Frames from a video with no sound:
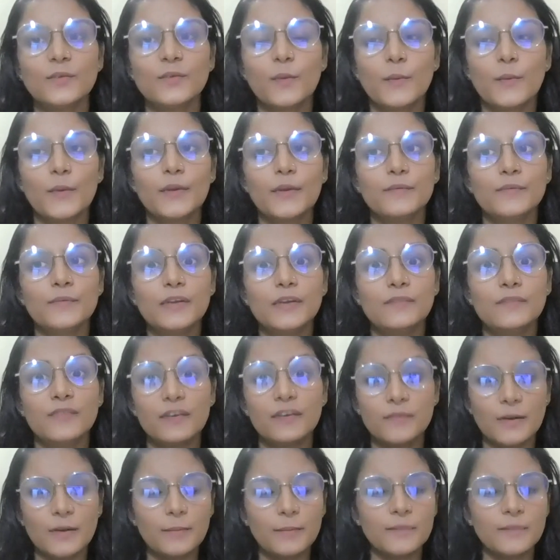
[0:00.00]
we
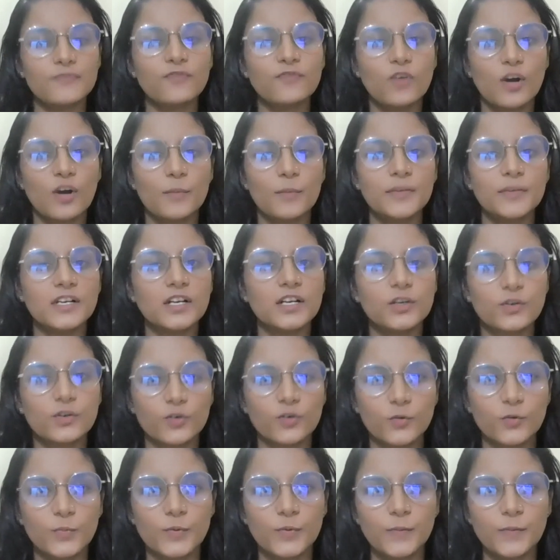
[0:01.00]
will be forming a
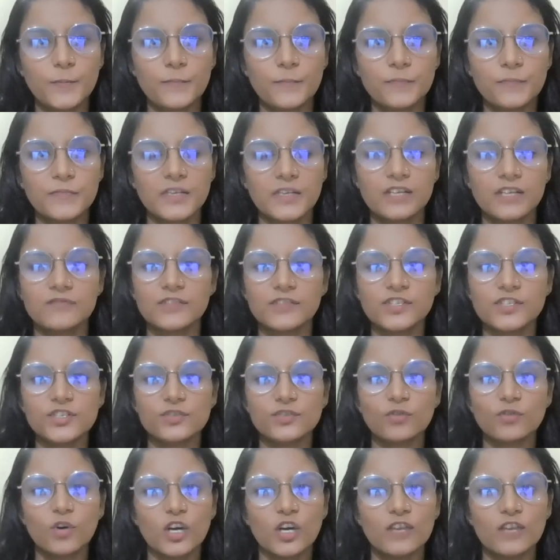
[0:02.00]
group in which
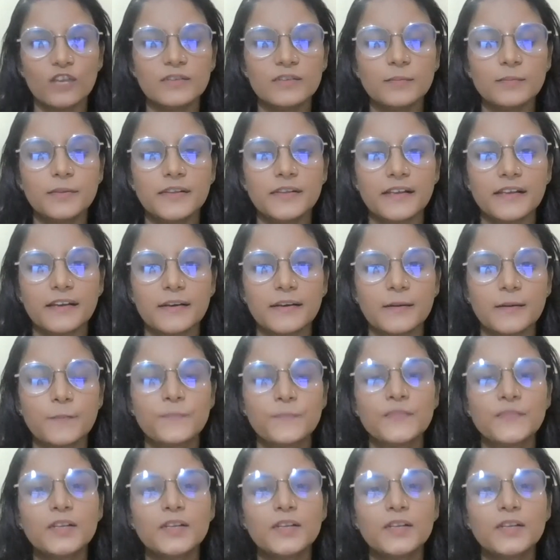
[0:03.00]
you all will be there.